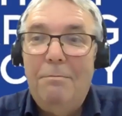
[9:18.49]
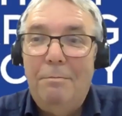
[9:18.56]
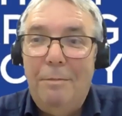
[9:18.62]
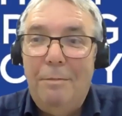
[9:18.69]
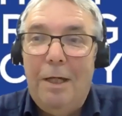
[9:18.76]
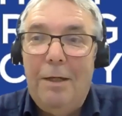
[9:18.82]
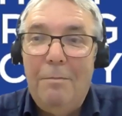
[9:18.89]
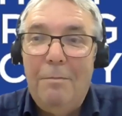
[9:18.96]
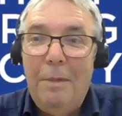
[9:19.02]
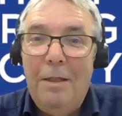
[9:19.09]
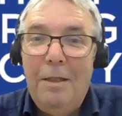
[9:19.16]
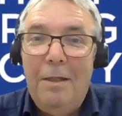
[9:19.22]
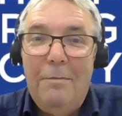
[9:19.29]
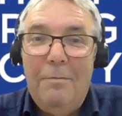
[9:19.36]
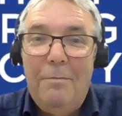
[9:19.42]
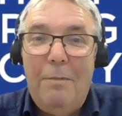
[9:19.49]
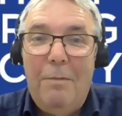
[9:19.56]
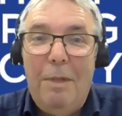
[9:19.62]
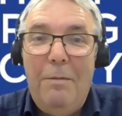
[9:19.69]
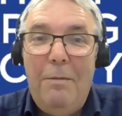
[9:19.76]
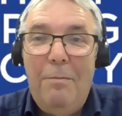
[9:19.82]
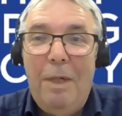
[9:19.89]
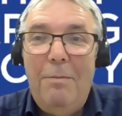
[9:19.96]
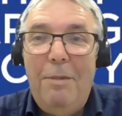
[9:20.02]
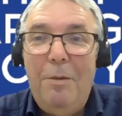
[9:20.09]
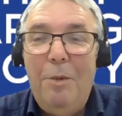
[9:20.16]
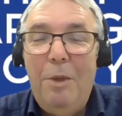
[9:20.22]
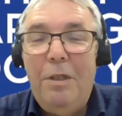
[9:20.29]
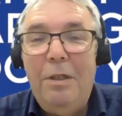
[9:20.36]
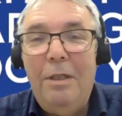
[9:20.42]
Perhaps. Yeah,
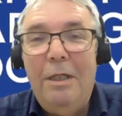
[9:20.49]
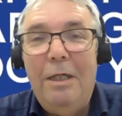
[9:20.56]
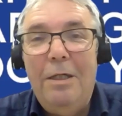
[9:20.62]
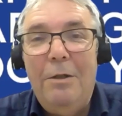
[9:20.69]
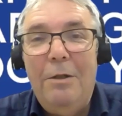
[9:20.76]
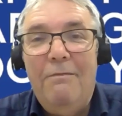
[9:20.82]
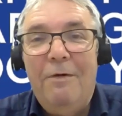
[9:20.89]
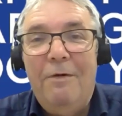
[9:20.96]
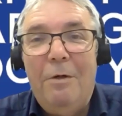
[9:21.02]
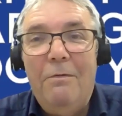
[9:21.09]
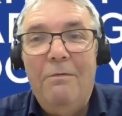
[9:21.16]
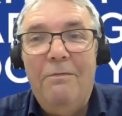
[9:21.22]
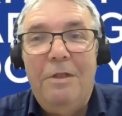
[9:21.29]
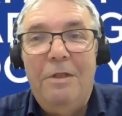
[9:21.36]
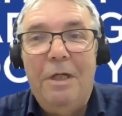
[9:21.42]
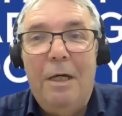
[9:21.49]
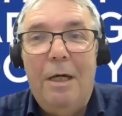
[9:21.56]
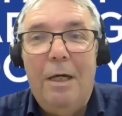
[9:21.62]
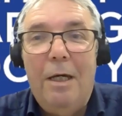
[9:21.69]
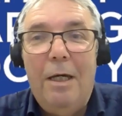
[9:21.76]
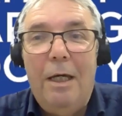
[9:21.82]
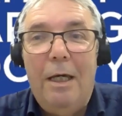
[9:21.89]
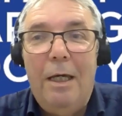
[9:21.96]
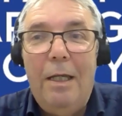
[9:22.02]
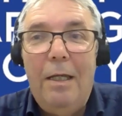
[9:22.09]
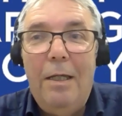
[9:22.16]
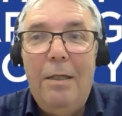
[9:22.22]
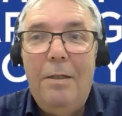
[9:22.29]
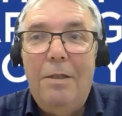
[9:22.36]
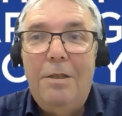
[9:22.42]
maybe we can get you involved
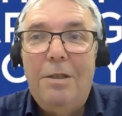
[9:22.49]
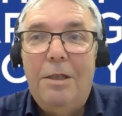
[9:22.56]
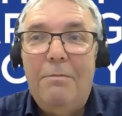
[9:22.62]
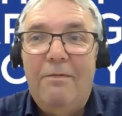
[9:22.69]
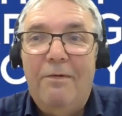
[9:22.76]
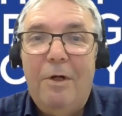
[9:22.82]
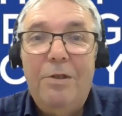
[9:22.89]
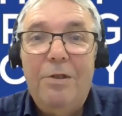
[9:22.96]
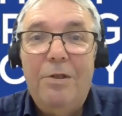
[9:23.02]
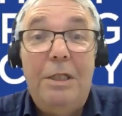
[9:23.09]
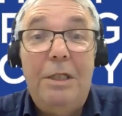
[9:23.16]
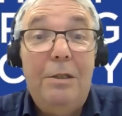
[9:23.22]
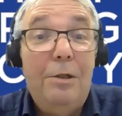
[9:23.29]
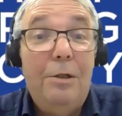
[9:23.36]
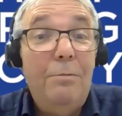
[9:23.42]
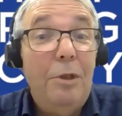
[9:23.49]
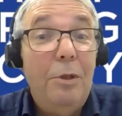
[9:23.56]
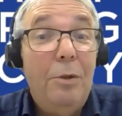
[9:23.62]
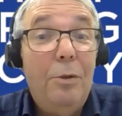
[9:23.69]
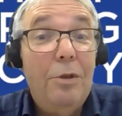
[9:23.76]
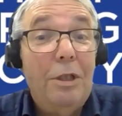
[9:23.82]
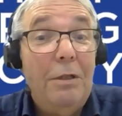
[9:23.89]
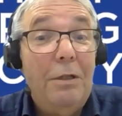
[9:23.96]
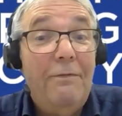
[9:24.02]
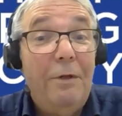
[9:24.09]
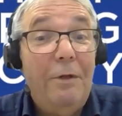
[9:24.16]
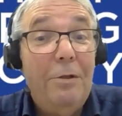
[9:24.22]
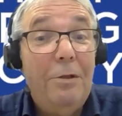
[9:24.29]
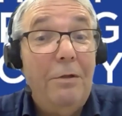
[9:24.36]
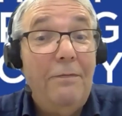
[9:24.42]
in some of our tea time talks in the
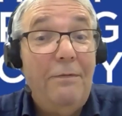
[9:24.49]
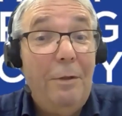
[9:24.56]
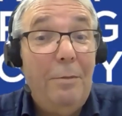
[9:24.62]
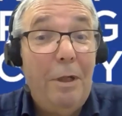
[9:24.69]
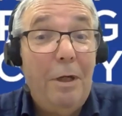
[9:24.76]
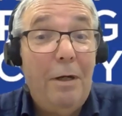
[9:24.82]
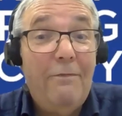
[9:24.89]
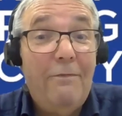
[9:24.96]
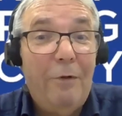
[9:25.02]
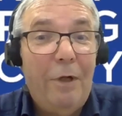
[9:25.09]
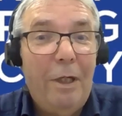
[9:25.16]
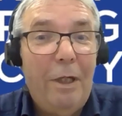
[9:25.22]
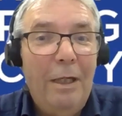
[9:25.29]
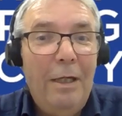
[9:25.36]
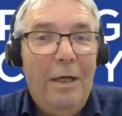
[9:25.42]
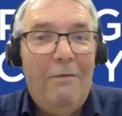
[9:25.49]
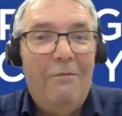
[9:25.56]
future if you'd be up for it.